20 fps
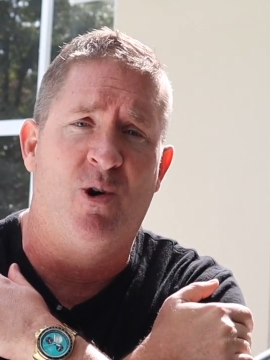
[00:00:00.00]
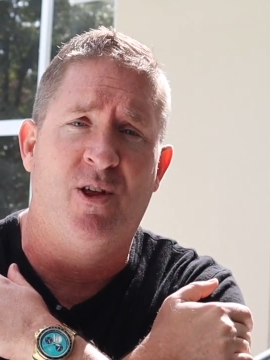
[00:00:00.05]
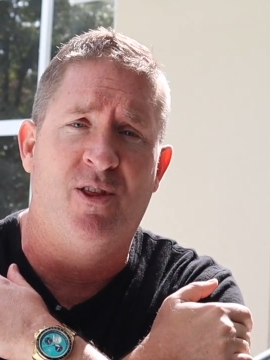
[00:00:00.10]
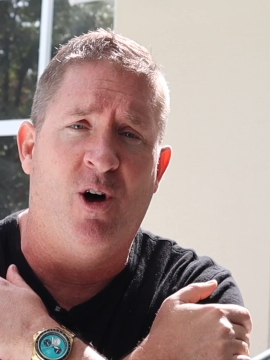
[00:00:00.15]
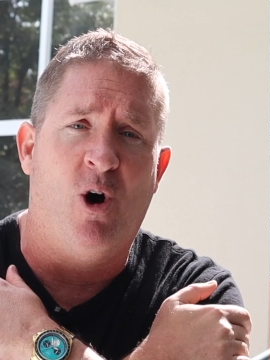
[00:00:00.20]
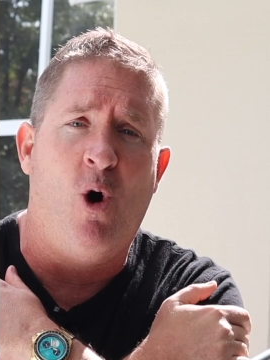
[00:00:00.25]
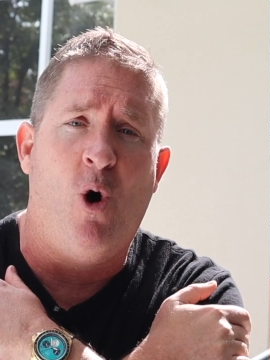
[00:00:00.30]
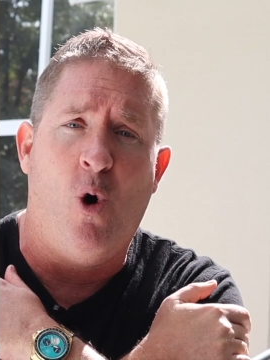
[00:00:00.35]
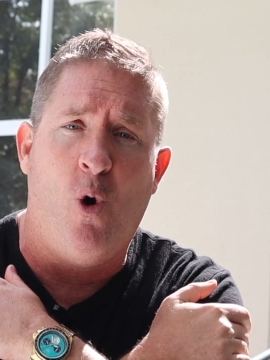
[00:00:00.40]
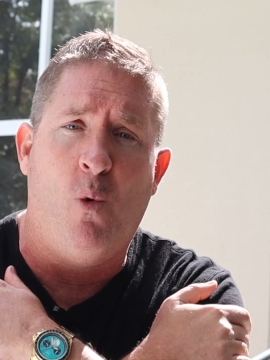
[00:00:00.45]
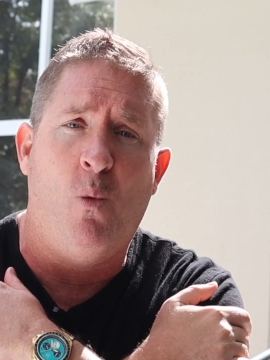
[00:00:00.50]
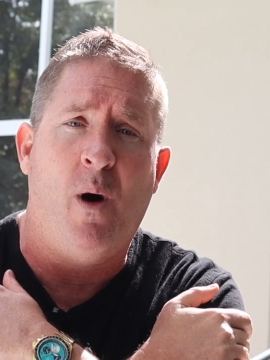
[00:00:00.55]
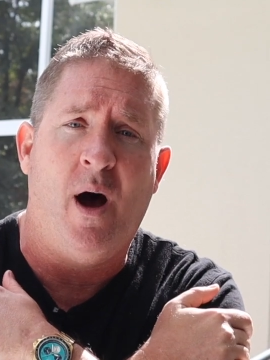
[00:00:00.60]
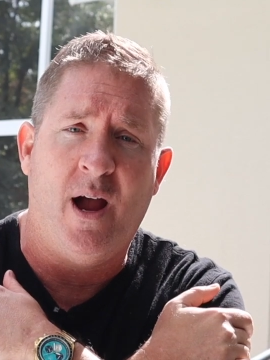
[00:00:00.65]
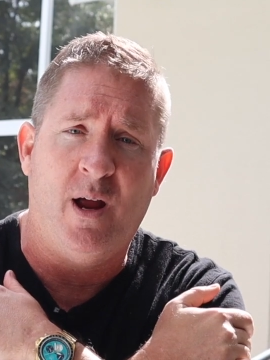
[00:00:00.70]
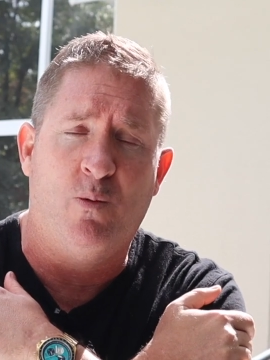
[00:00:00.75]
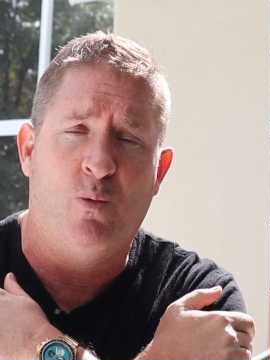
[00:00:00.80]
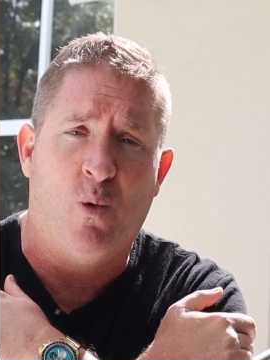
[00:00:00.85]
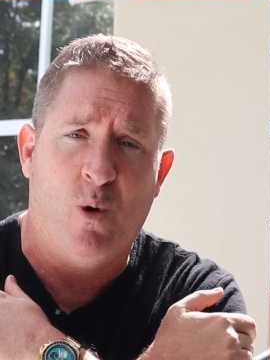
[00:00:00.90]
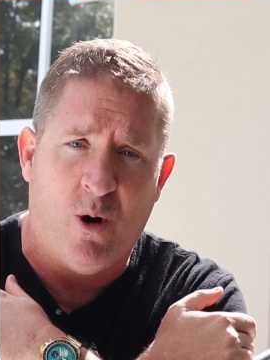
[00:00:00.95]
in the whole
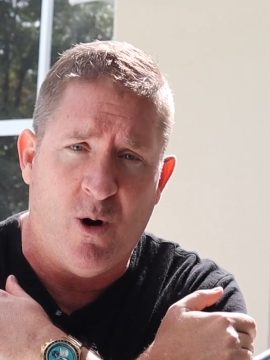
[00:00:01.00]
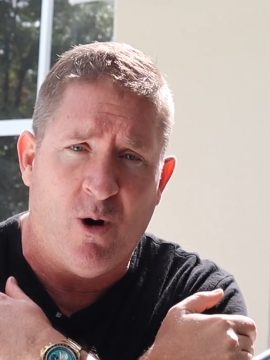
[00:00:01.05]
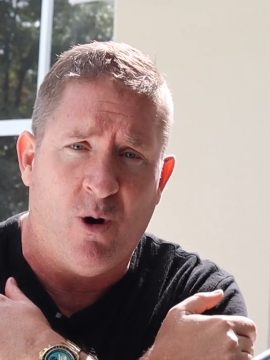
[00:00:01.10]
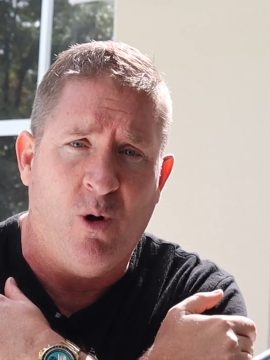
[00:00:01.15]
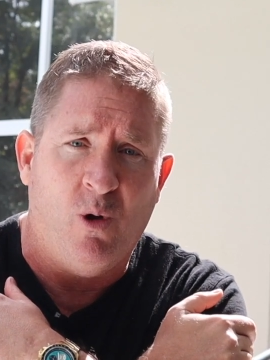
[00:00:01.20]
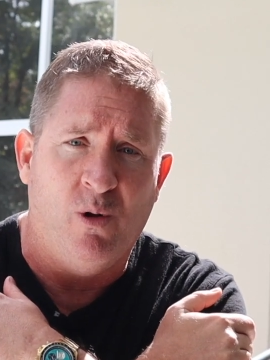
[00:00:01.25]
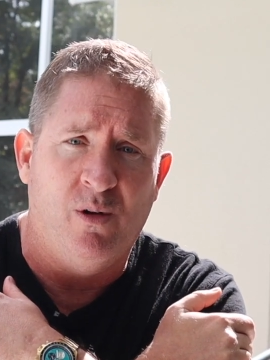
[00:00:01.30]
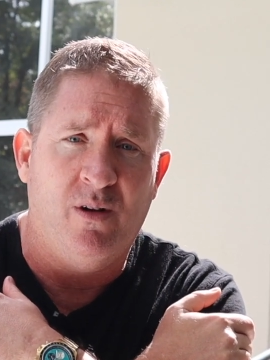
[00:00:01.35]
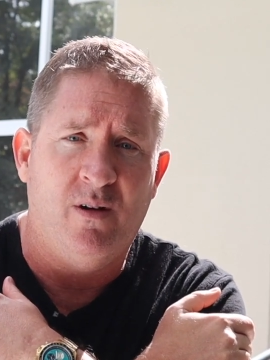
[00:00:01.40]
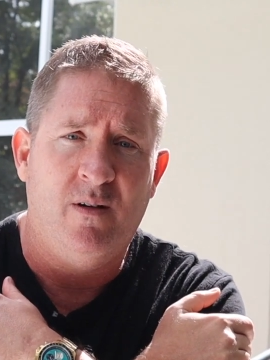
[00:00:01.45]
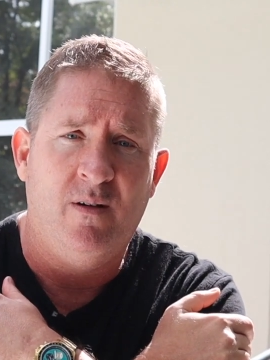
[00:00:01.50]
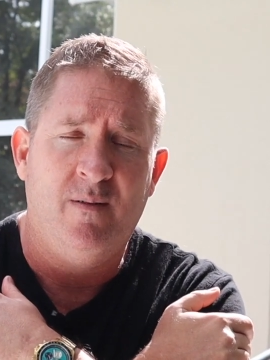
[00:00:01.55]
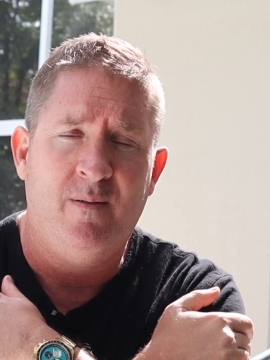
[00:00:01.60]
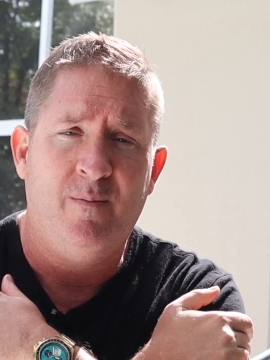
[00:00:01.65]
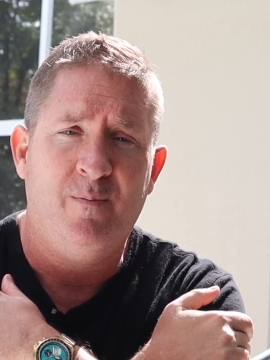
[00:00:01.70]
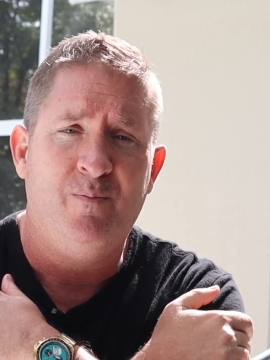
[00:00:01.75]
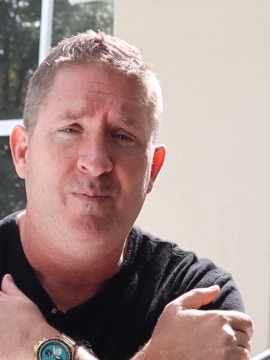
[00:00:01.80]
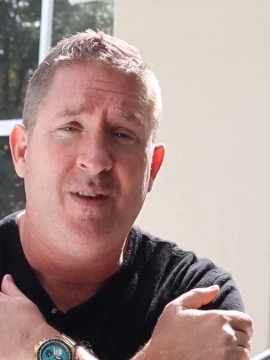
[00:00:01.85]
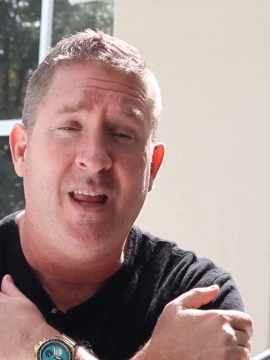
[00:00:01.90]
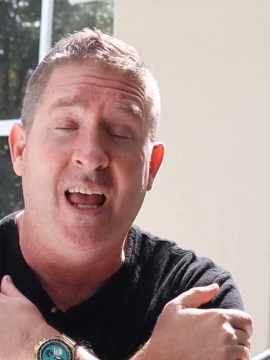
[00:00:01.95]
wide world.
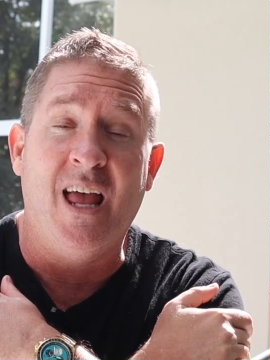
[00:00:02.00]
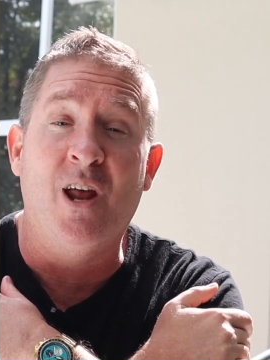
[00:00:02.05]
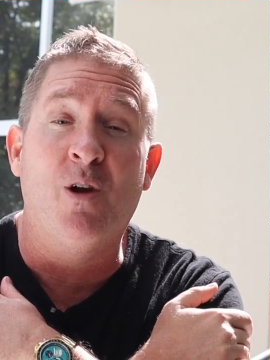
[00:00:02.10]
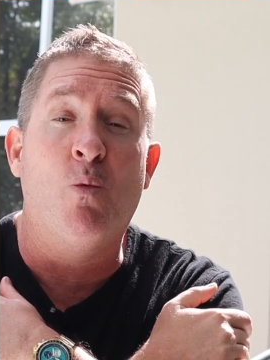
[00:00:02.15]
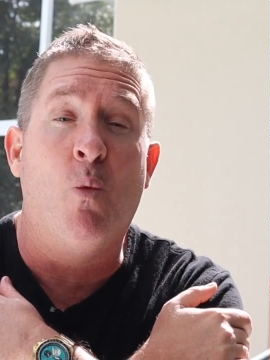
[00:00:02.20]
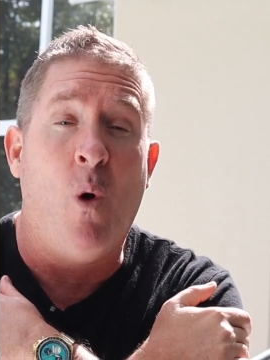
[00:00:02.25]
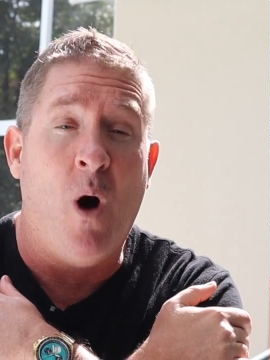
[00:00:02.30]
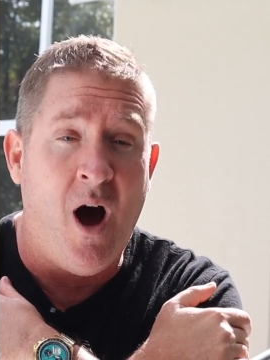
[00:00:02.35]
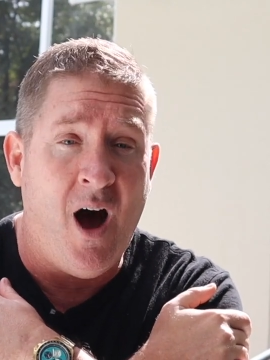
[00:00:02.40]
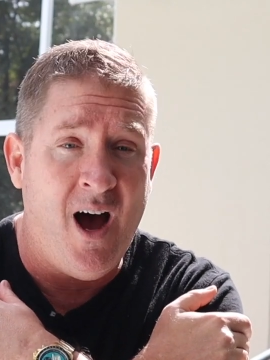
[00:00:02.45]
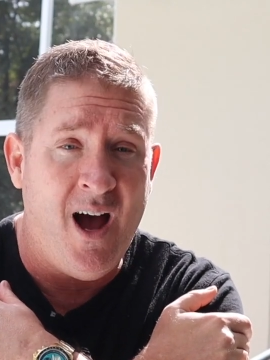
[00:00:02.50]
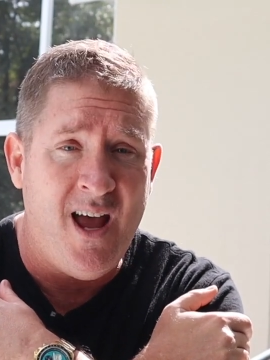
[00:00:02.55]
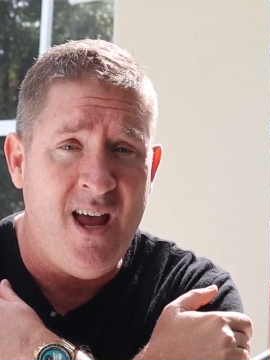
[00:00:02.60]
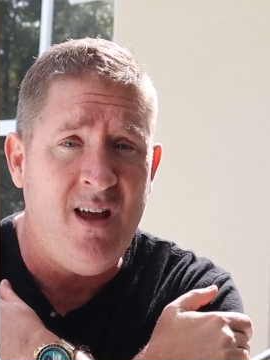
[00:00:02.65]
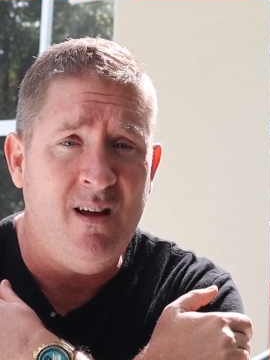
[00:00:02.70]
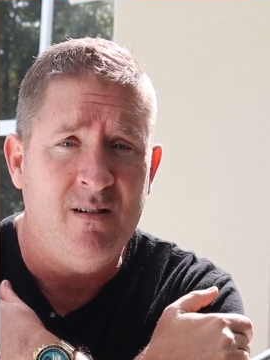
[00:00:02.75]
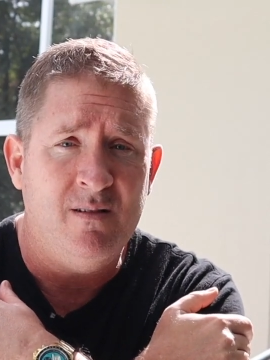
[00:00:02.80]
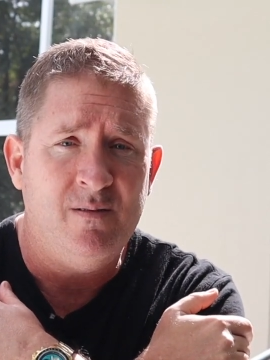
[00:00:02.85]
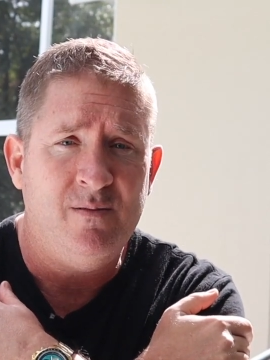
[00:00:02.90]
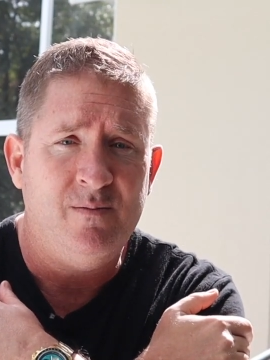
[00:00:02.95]
And why?